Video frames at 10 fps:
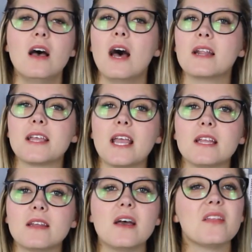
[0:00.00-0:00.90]
and
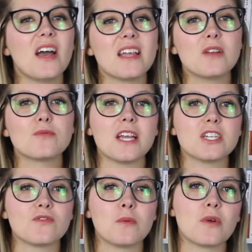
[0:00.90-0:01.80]
again, that can
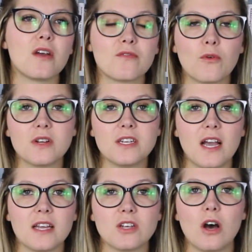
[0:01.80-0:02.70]
range from around
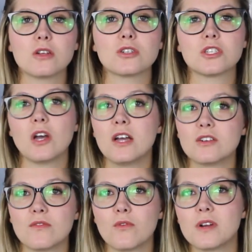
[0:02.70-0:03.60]
$49 to
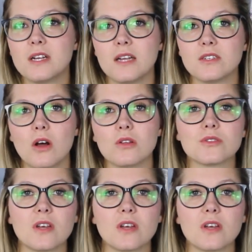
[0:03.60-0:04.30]
$149